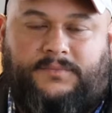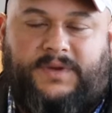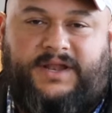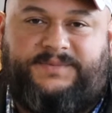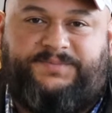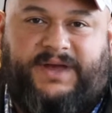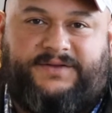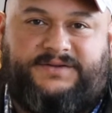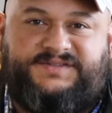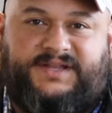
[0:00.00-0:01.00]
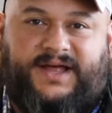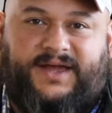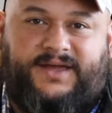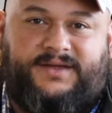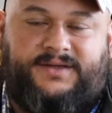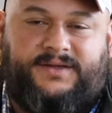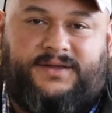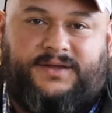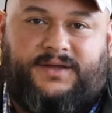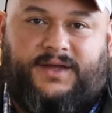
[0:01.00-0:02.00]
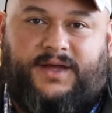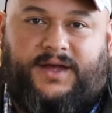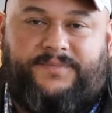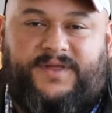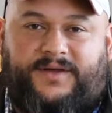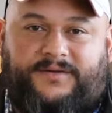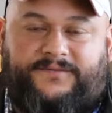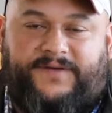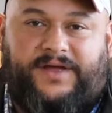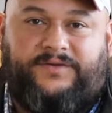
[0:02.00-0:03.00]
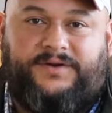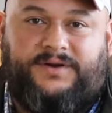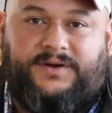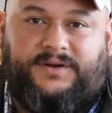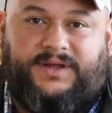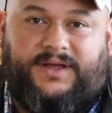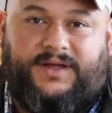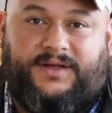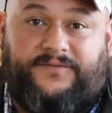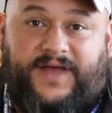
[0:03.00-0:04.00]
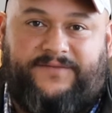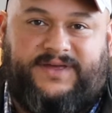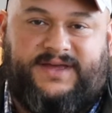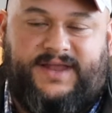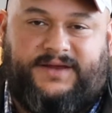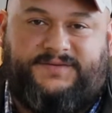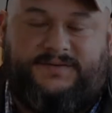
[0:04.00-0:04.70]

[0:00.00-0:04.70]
My name is Patrick Zelaya. I'm the founder of HeavyConnect.